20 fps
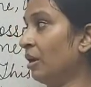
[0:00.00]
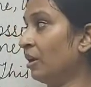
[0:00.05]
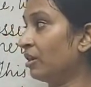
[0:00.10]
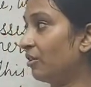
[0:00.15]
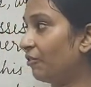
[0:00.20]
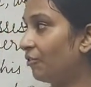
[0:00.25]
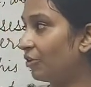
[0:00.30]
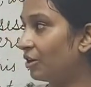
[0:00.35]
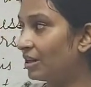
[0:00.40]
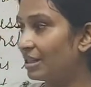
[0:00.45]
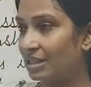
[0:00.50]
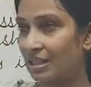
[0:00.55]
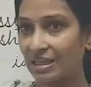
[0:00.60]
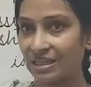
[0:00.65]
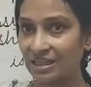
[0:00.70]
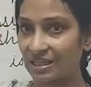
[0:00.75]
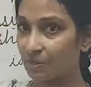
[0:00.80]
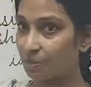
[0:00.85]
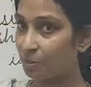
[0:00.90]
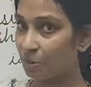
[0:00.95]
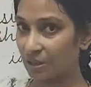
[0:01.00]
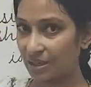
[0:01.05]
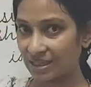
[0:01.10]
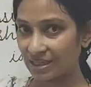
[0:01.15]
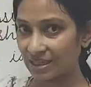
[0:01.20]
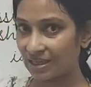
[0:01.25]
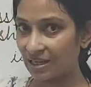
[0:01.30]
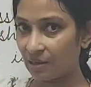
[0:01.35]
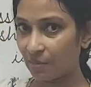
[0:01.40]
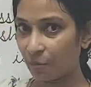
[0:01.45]
The first is
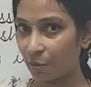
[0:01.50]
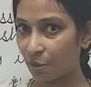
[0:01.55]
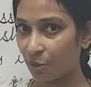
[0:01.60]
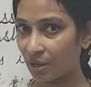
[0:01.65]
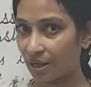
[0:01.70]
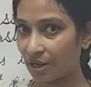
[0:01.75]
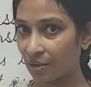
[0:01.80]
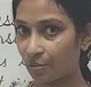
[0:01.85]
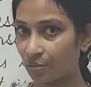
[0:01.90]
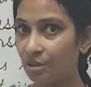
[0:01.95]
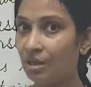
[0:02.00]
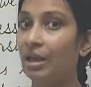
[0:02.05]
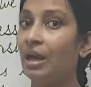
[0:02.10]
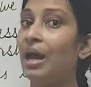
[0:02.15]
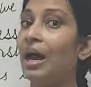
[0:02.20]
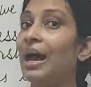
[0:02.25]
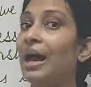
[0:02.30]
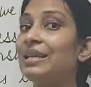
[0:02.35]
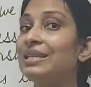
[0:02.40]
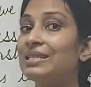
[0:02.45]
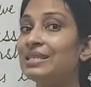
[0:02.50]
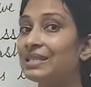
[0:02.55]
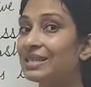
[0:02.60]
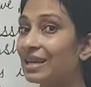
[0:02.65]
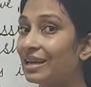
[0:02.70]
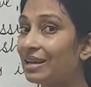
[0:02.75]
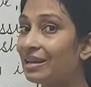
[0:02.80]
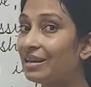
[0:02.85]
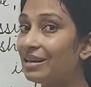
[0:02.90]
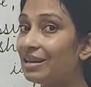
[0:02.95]
personal pronoun and
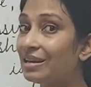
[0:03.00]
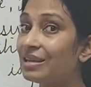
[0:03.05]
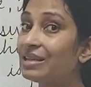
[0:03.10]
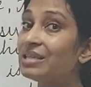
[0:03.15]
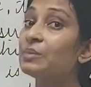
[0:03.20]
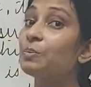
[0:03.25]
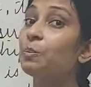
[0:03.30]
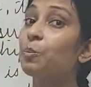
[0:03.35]
second is